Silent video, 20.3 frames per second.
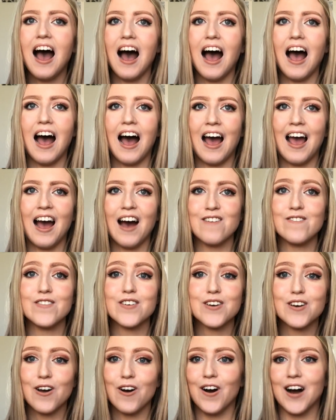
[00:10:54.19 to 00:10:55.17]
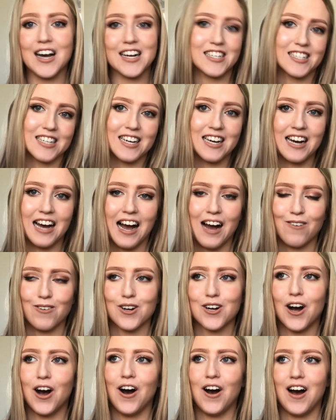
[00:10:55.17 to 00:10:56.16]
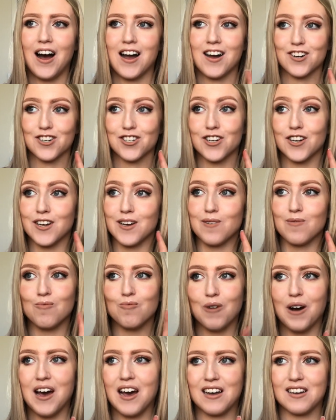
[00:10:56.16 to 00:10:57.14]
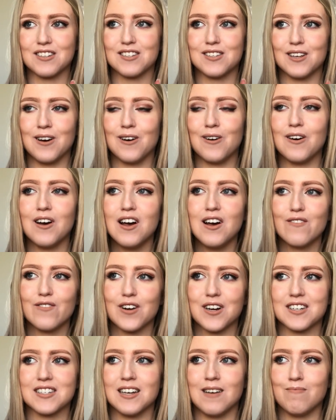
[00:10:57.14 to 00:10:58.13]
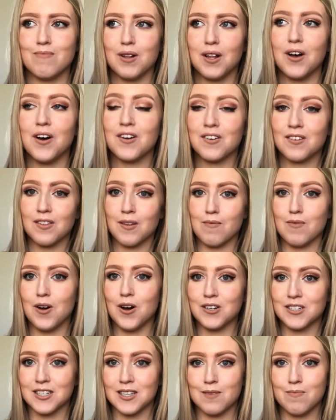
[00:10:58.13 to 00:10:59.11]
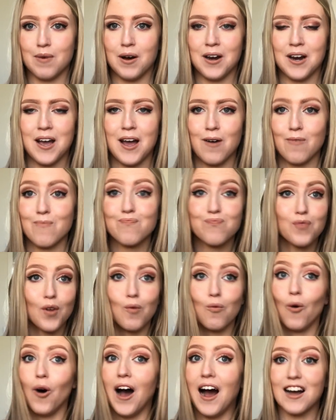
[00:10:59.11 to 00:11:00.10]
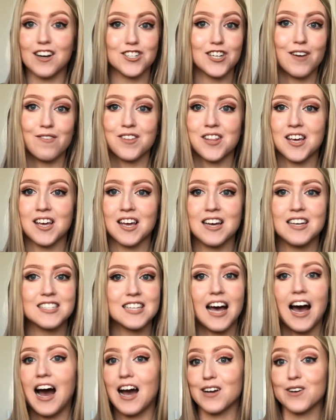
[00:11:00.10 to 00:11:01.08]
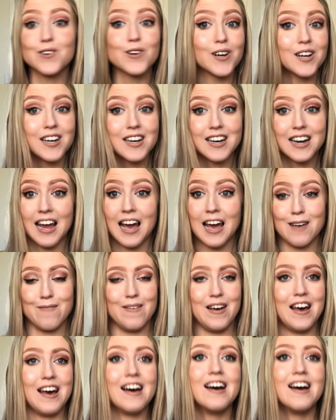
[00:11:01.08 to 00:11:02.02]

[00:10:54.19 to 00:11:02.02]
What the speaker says: I have no idea how a car actually works. So for example, under the bonnet, what actually everything is, I couldn't name it.